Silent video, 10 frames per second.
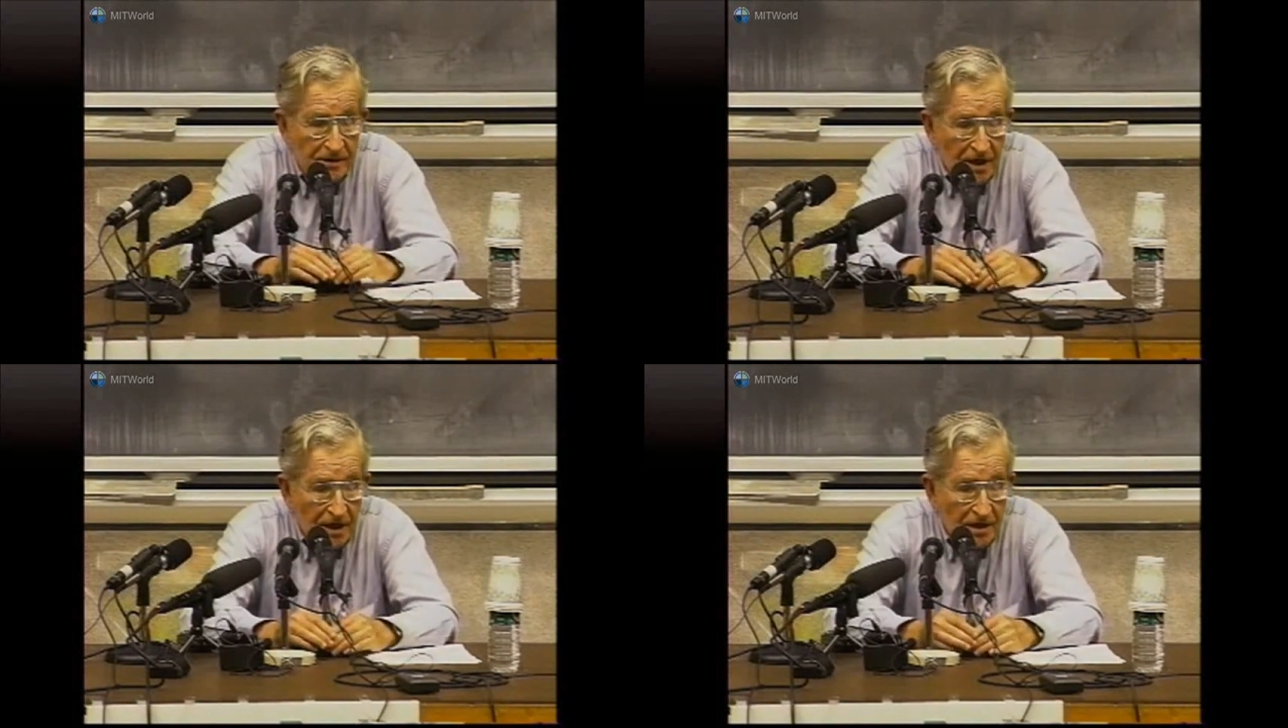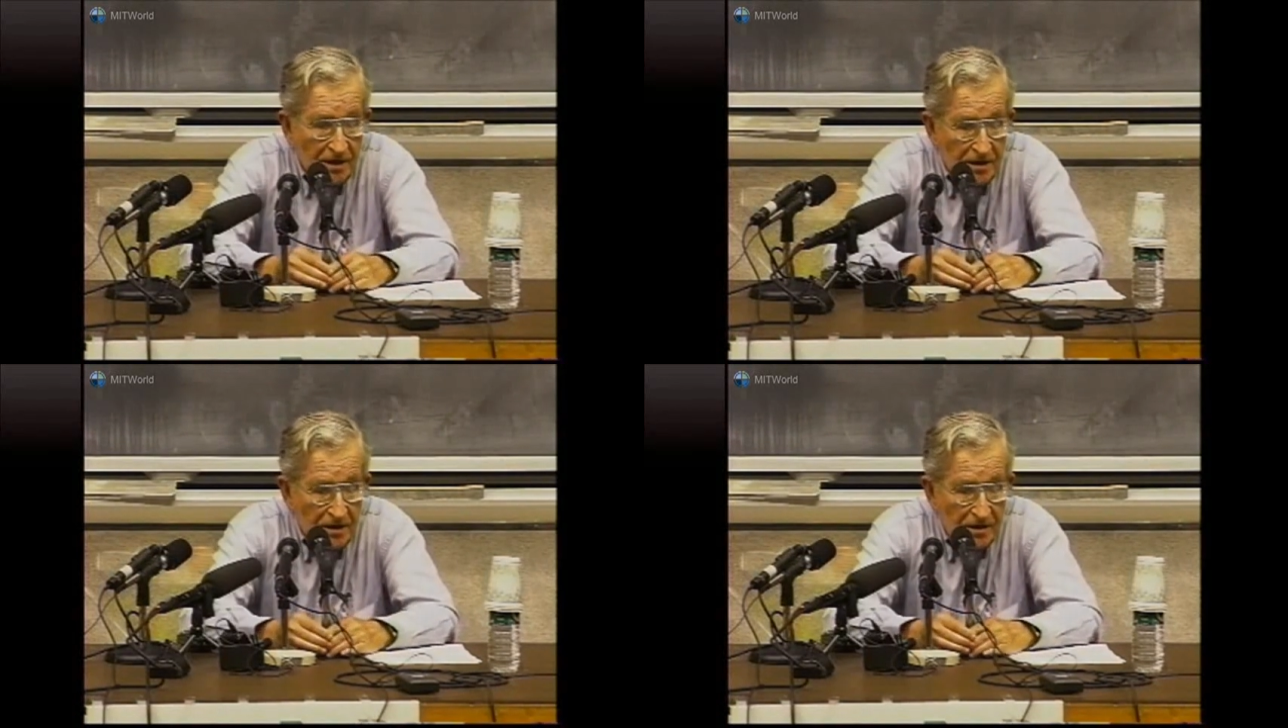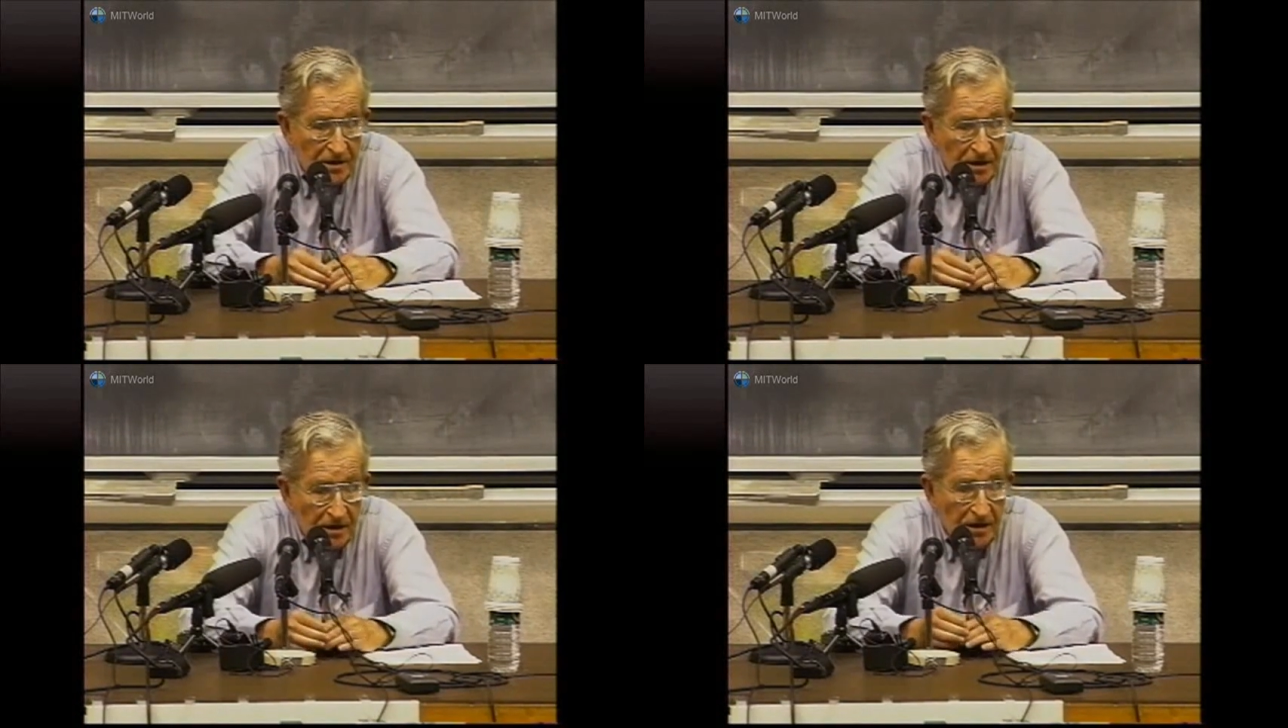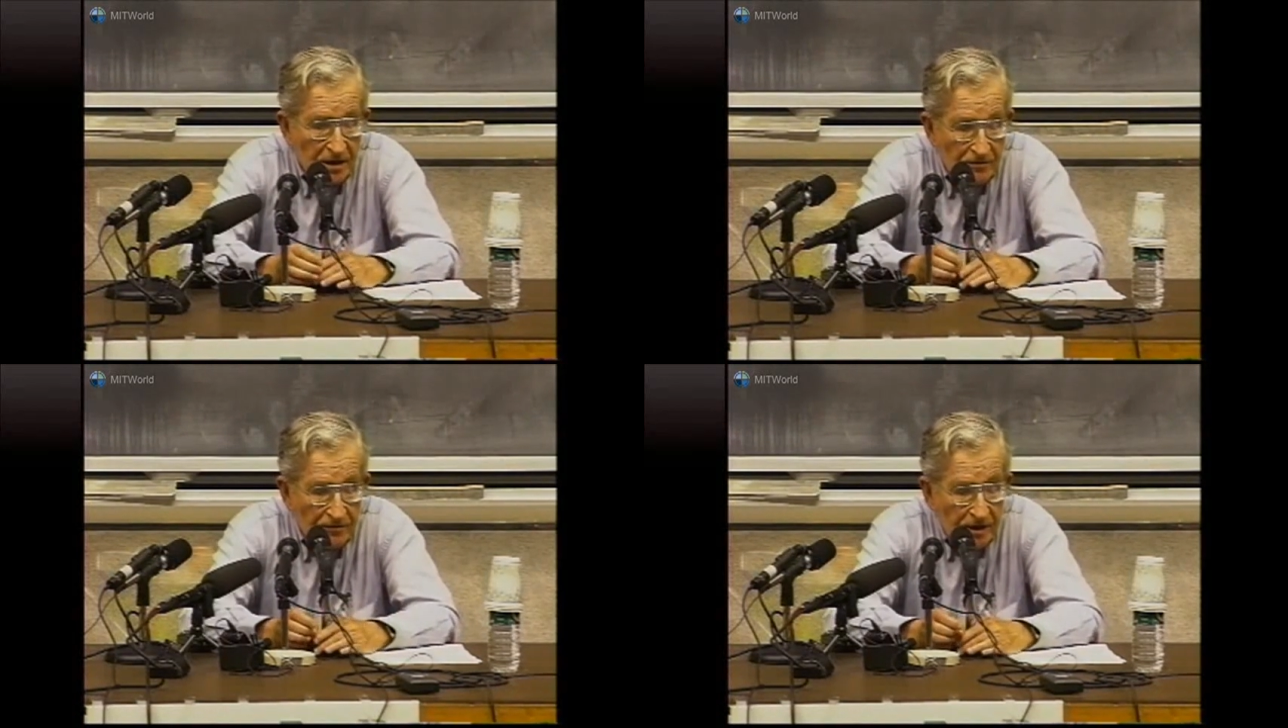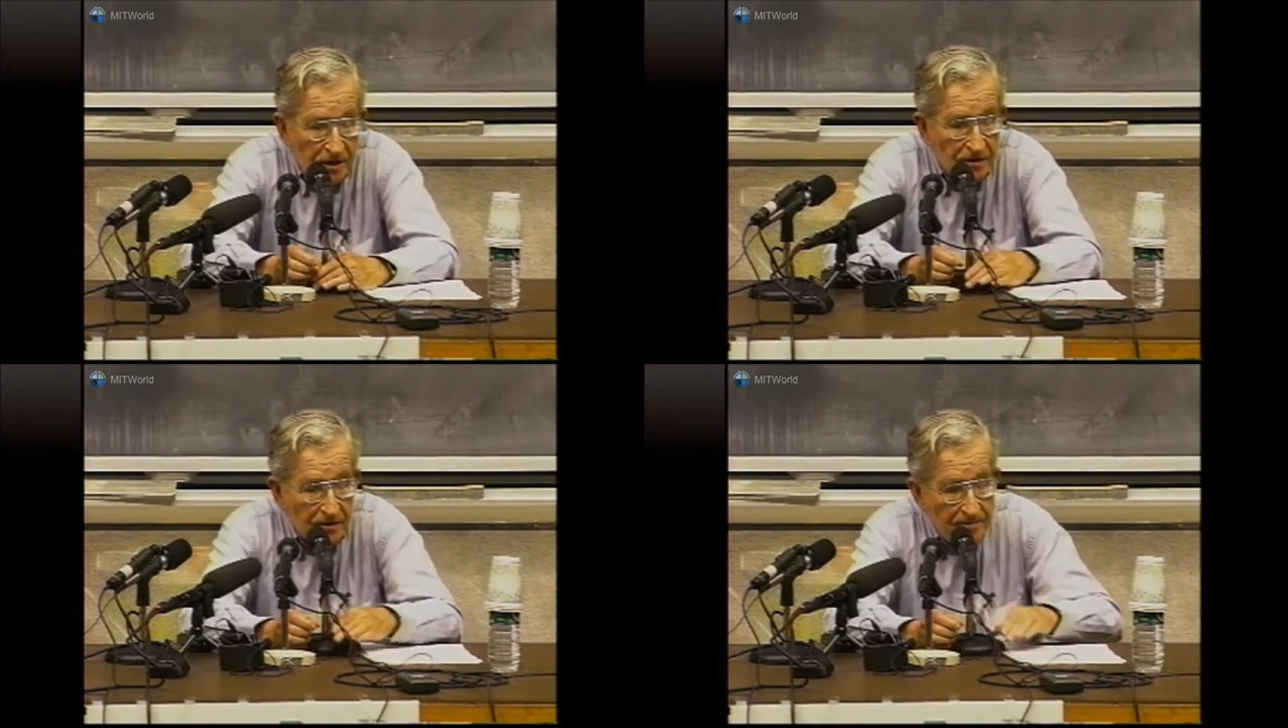I must say, is
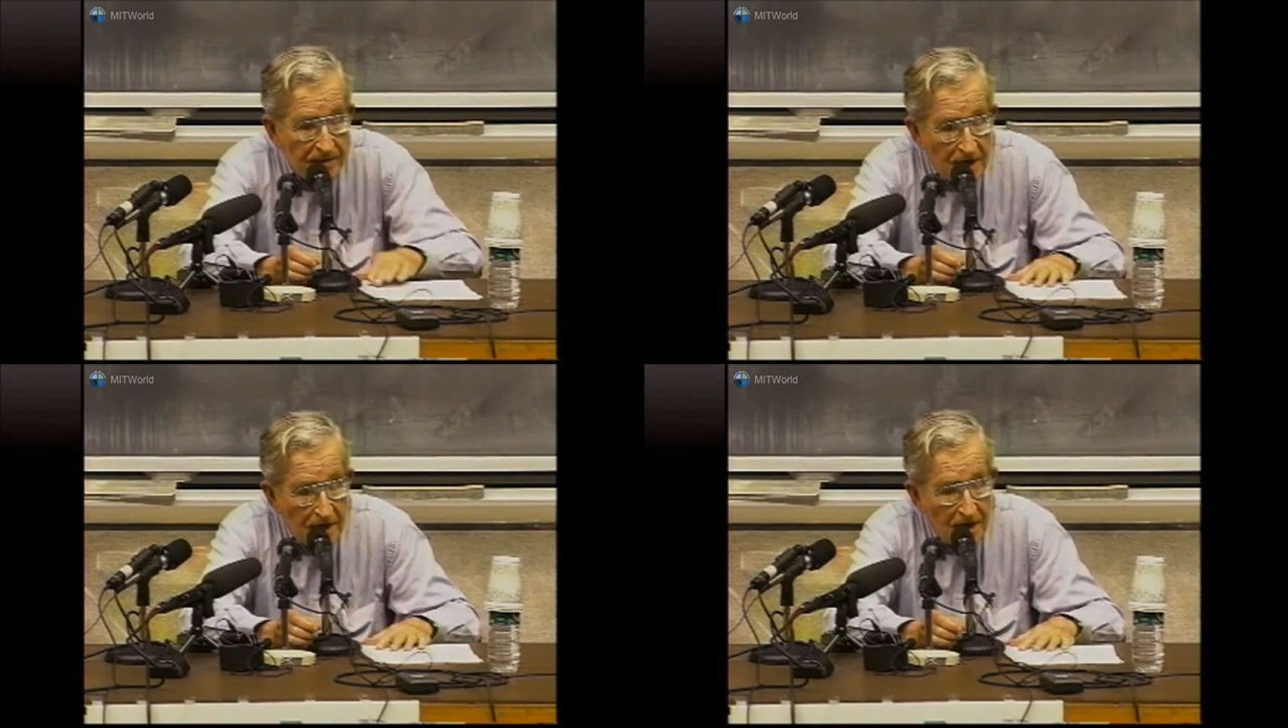uncontroversial,